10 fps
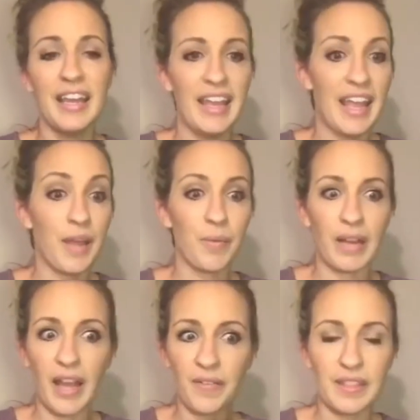And
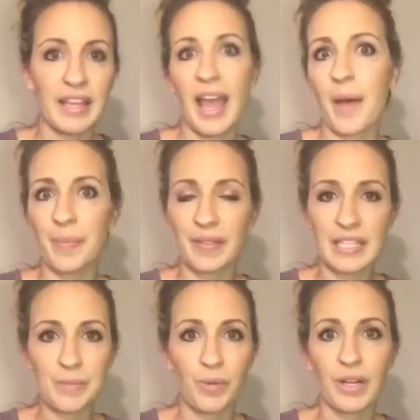when everything happened
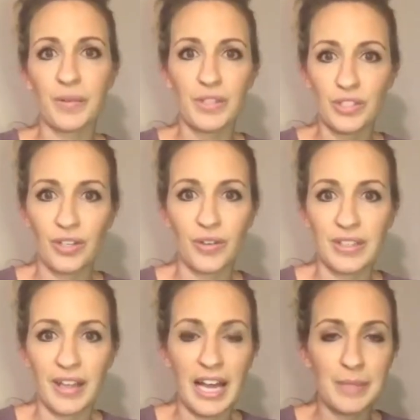this morning with Judah going to
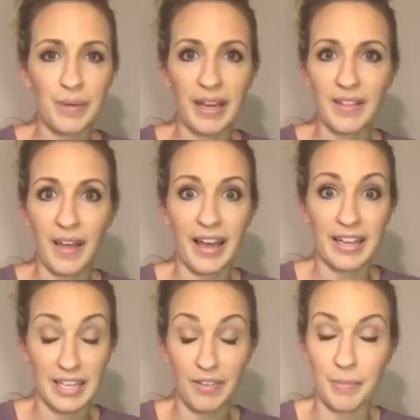the hospital, I thought,
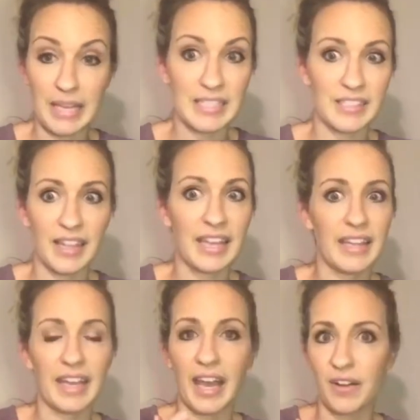and even messaged Lane,
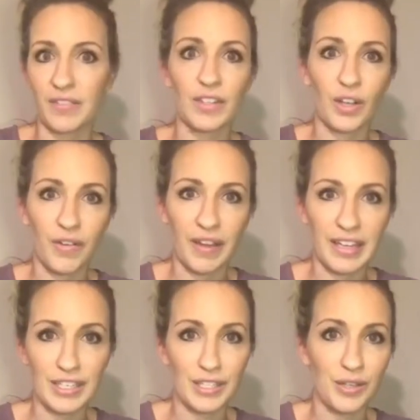like, I don't even know if I
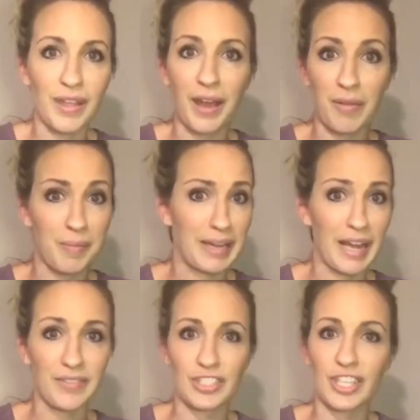can do that. We might
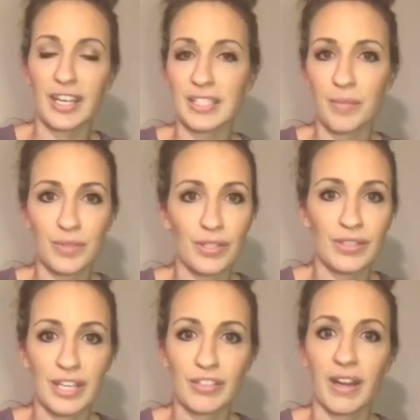have to change up
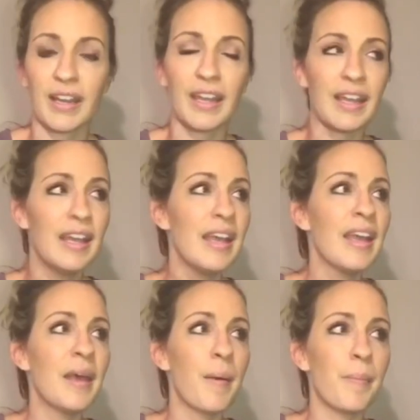Tuesday training.
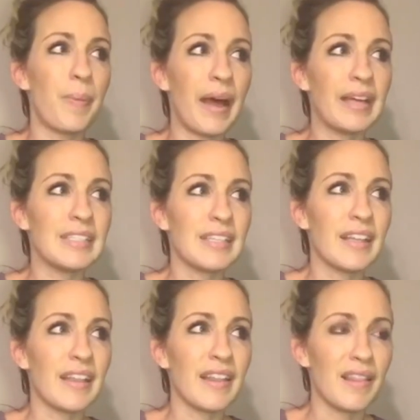But
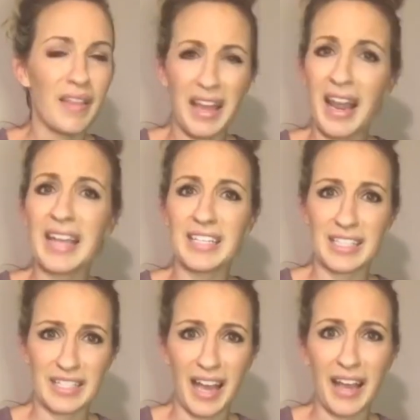then I
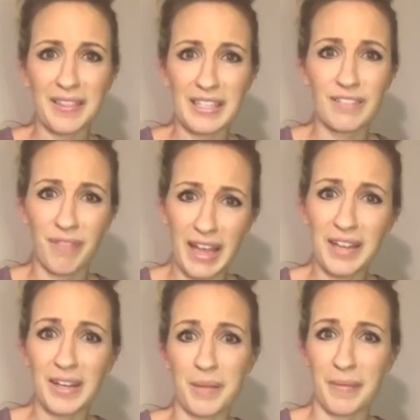just got this
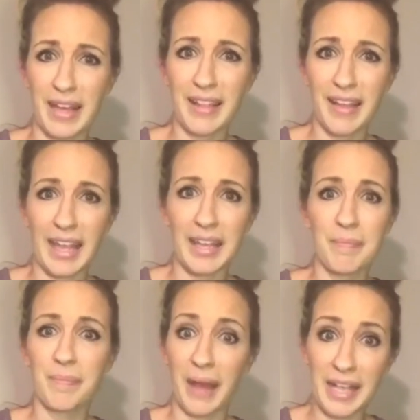fire in me, like,
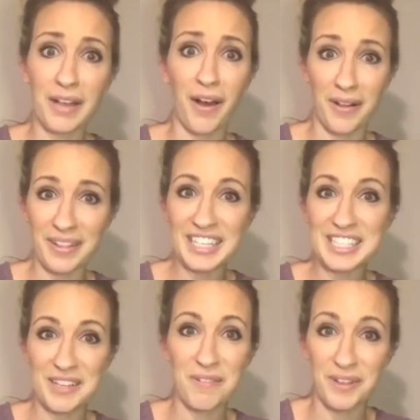by golly,
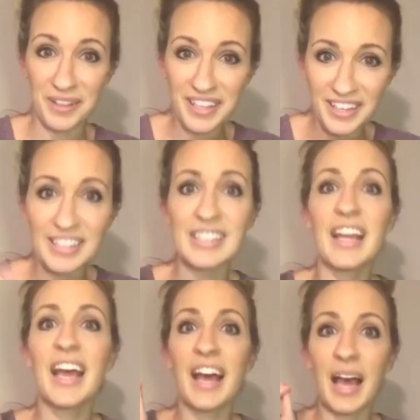gee willikers,
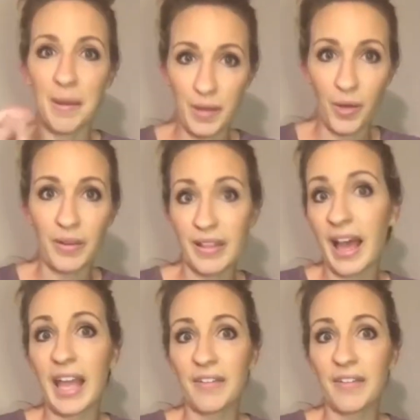I'm going live and I